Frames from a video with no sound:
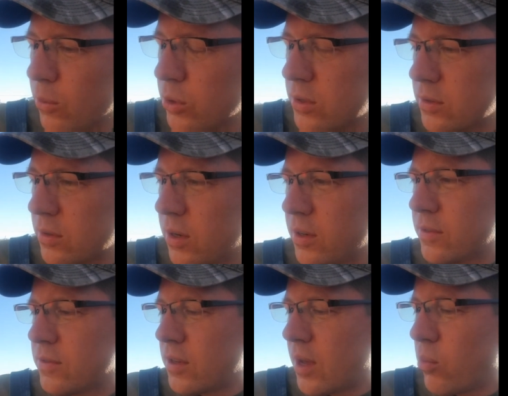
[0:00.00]
which is good in
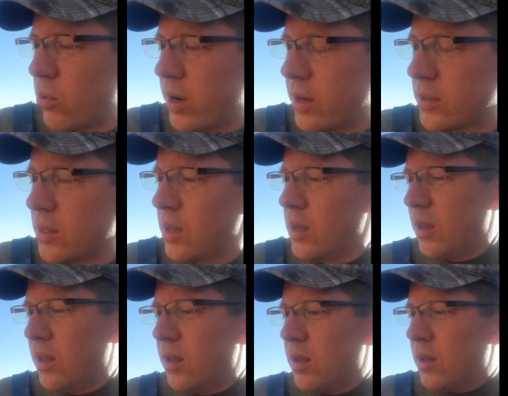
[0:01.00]
some ways.
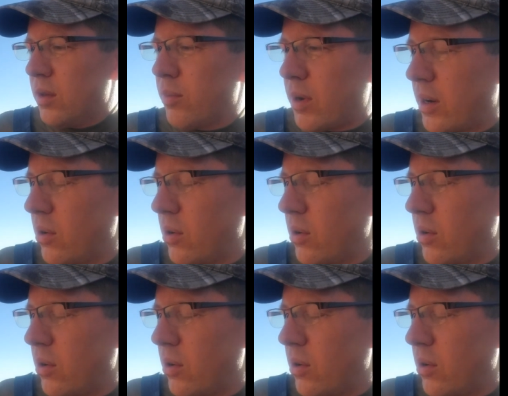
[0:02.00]
But I